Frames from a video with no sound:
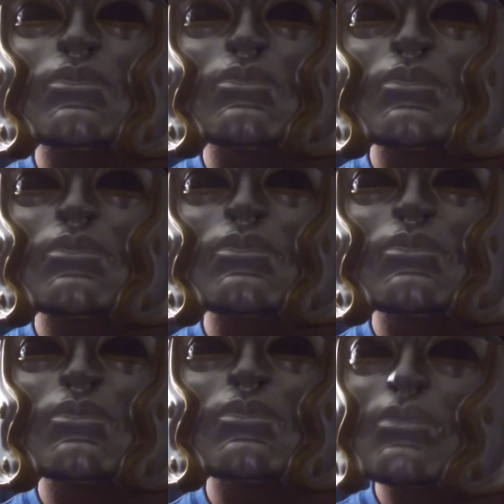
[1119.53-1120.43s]
And I
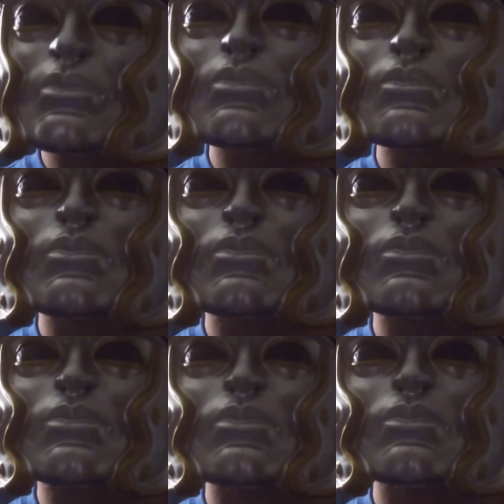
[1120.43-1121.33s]
also do travel and
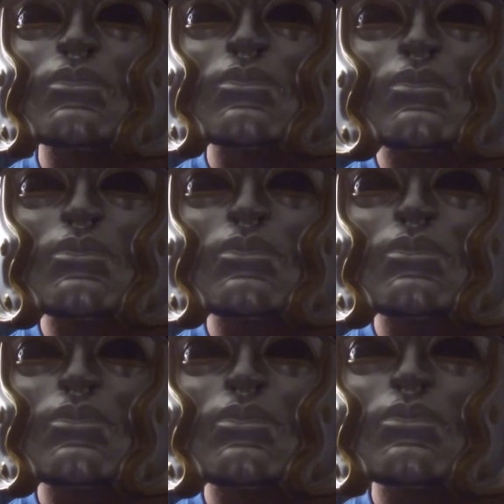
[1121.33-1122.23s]
hiking. Please
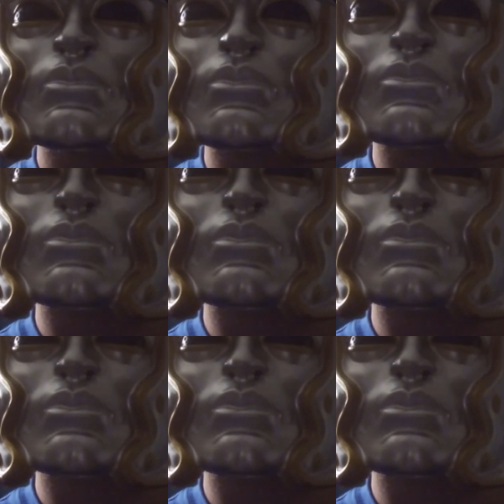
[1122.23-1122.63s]
enjoy,